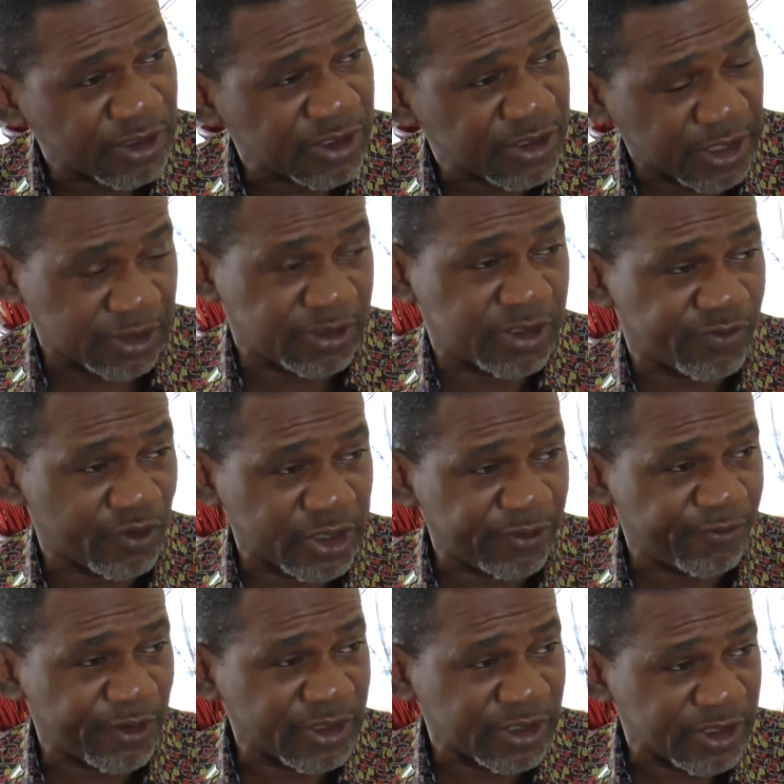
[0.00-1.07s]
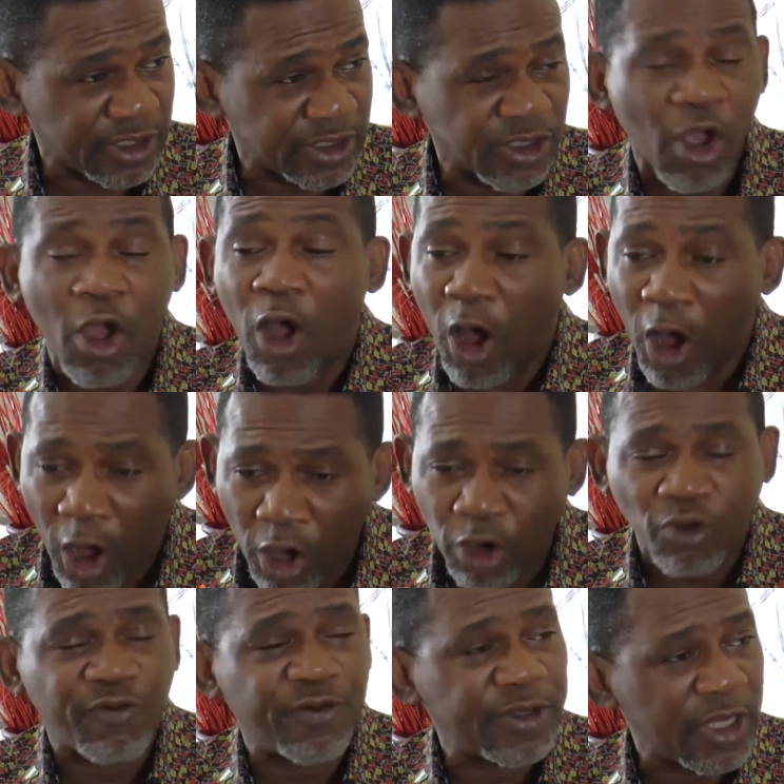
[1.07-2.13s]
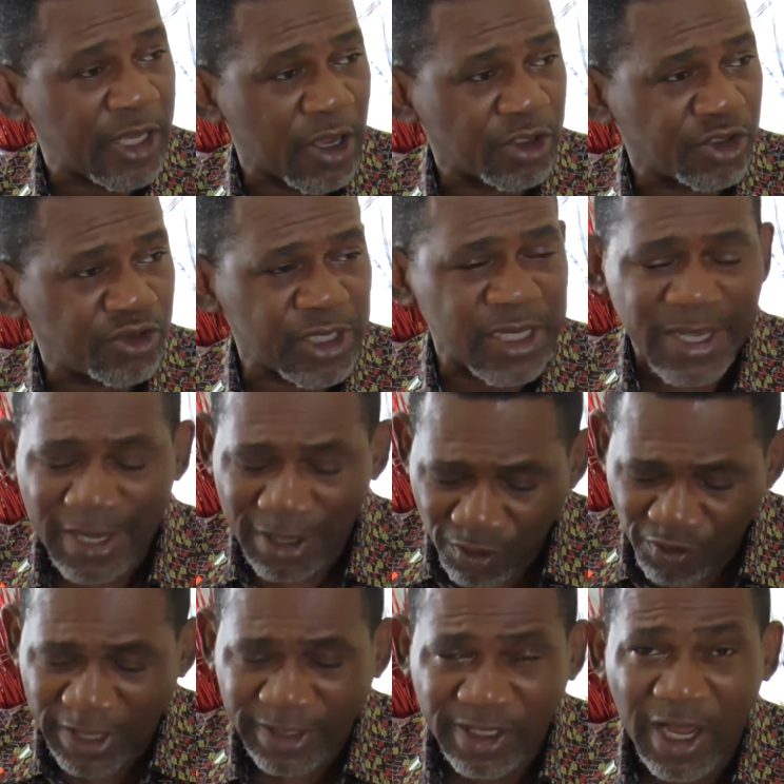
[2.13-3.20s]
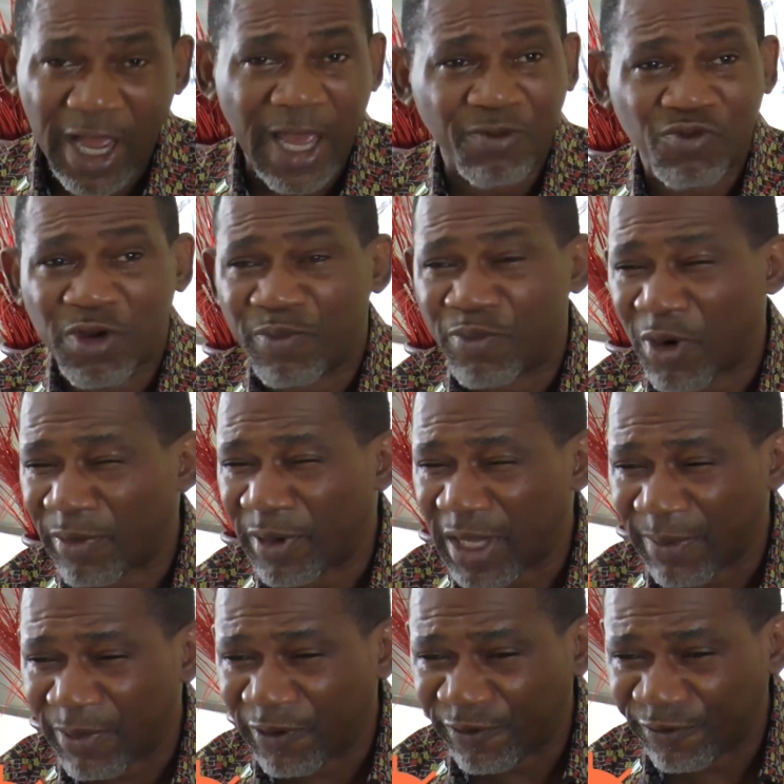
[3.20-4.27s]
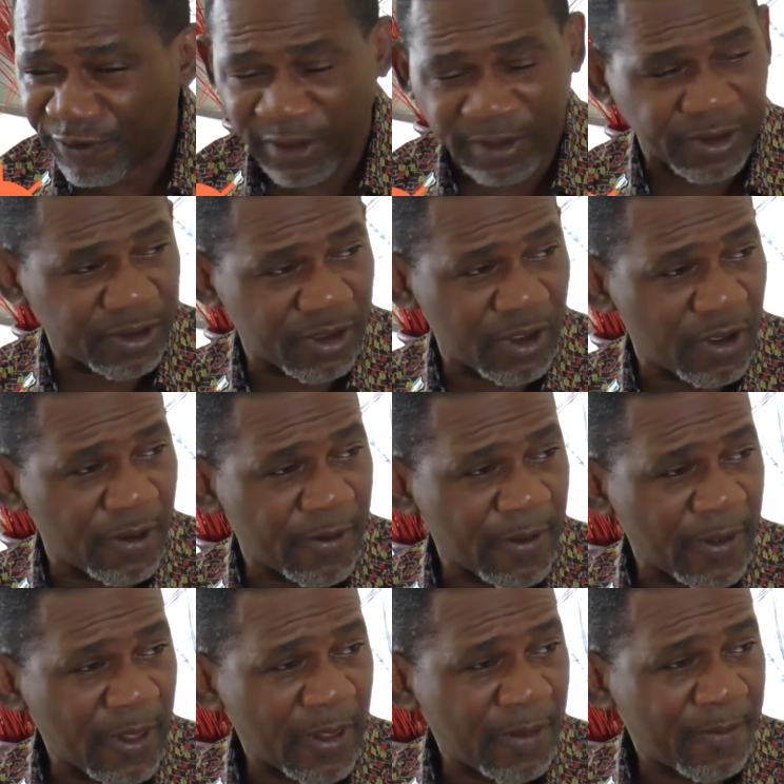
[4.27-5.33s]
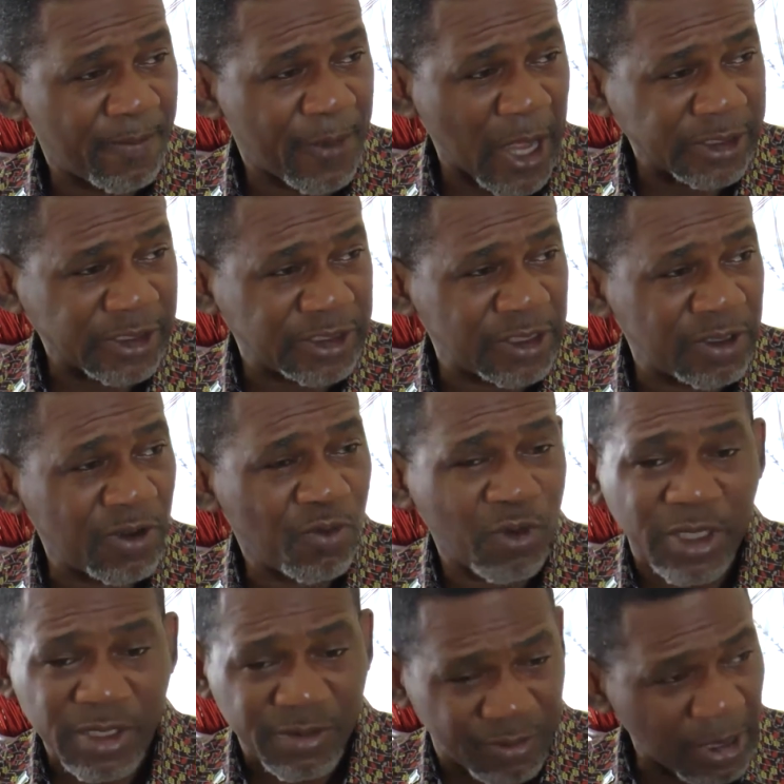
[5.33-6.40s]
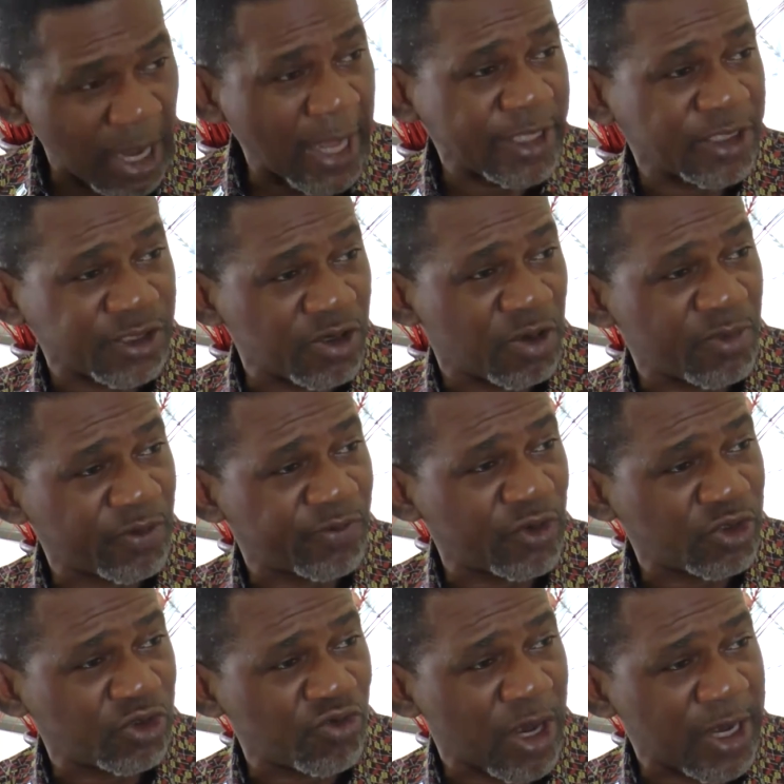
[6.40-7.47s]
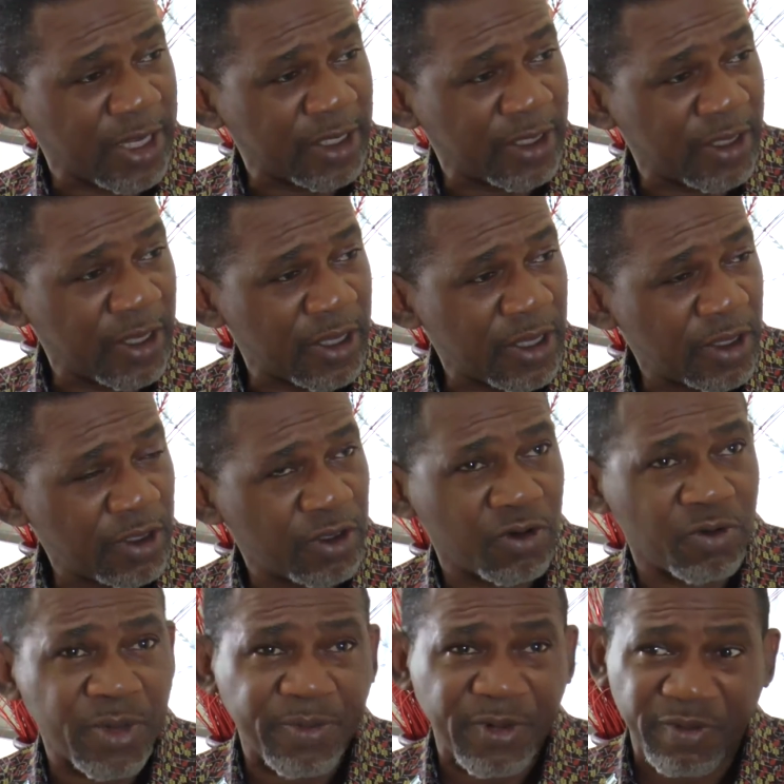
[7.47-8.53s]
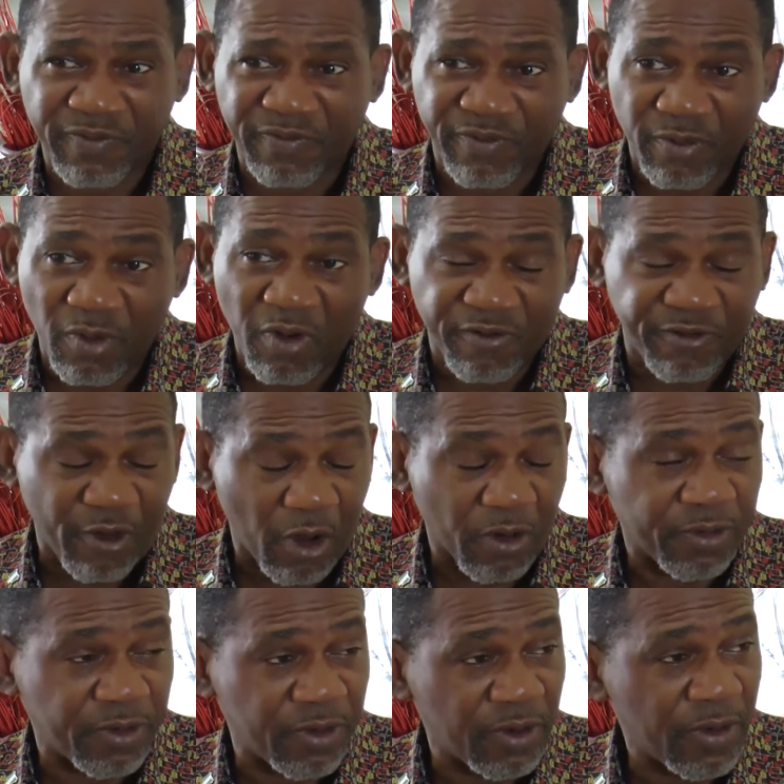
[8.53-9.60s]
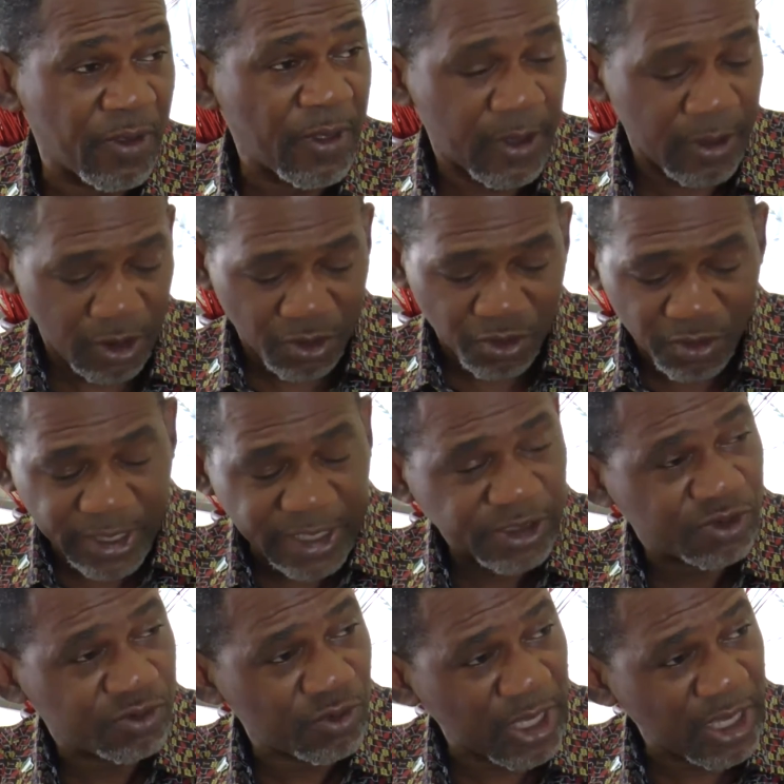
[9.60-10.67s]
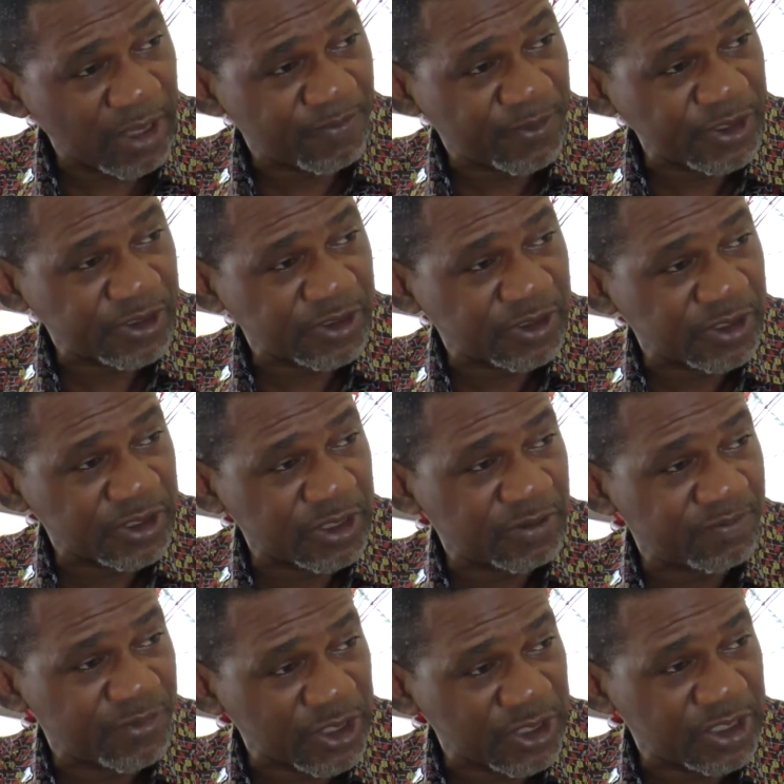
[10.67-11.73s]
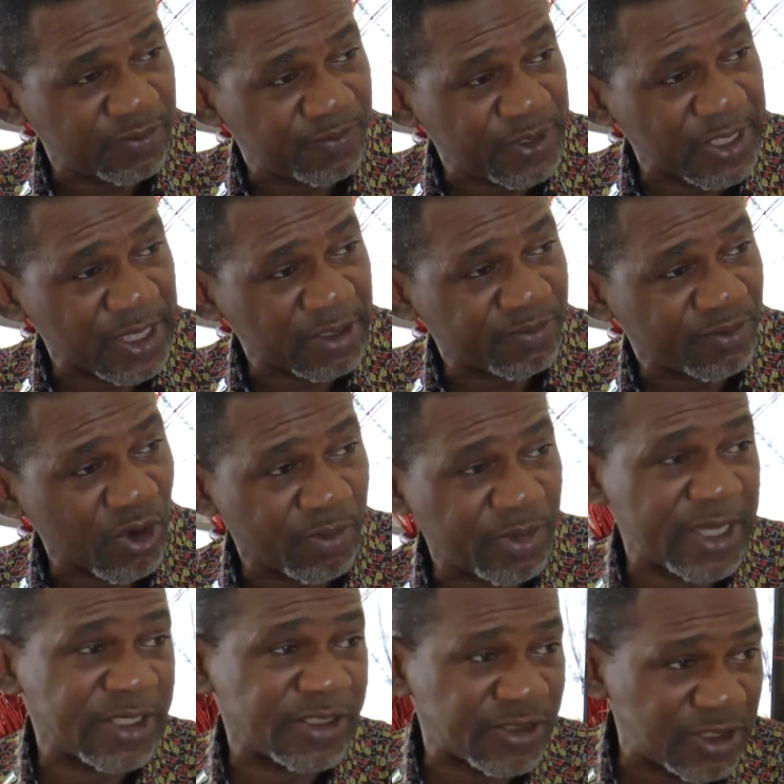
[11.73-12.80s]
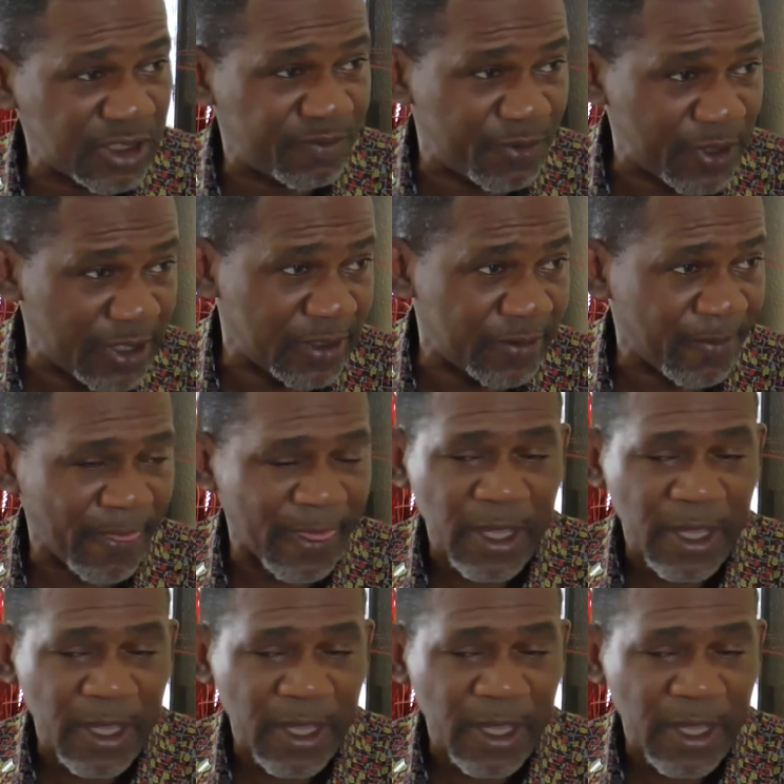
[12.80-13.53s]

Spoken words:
seats, for different seats all over the country right now, and we're probably about fifth party with the highest number of those running, maybe, or fourth, next to APC, PDP, and probably SDP.